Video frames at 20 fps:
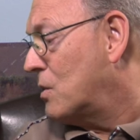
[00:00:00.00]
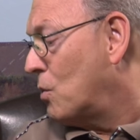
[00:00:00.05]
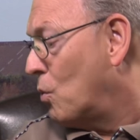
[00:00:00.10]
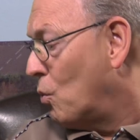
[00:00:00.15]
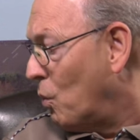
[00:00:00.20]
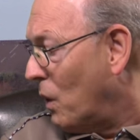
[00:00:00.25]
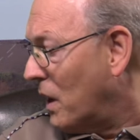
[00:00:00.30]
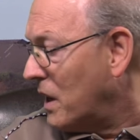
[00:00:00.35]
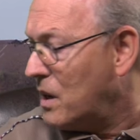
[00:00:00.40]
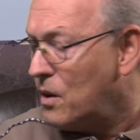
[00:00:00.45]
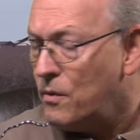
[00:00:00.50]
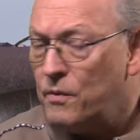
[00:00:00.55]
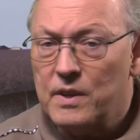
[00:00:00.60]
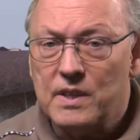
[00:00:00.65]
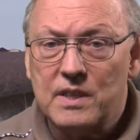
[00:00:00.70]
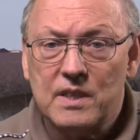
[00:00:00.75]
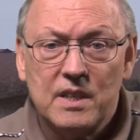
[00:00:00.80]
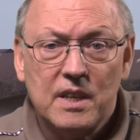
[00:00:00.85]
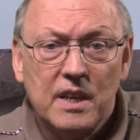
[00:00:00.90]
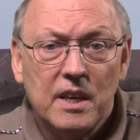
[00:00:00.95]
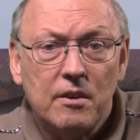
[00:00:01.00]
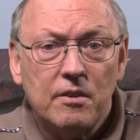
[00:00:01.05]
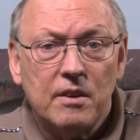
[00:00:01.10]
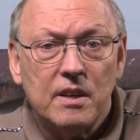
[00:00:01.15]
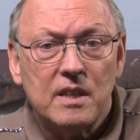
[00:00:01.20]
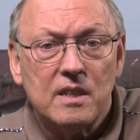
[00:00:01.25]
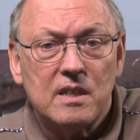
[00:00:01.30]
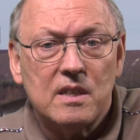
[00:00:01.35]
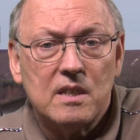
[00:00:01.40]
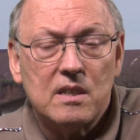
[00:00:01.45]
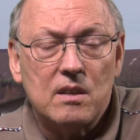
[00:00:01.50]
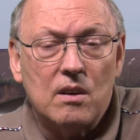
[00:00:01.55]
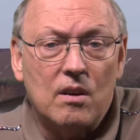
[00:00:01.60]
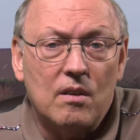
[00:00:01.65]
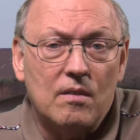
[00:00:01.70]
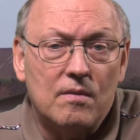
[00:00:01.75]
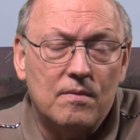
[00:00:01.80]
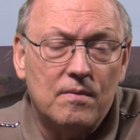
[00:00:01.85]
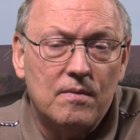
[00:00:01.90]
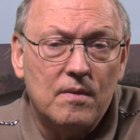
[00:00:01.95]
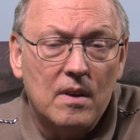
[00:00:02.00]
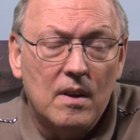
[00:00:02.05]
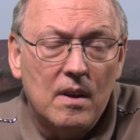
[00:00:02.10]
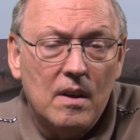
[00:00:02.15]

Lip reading: one of a series of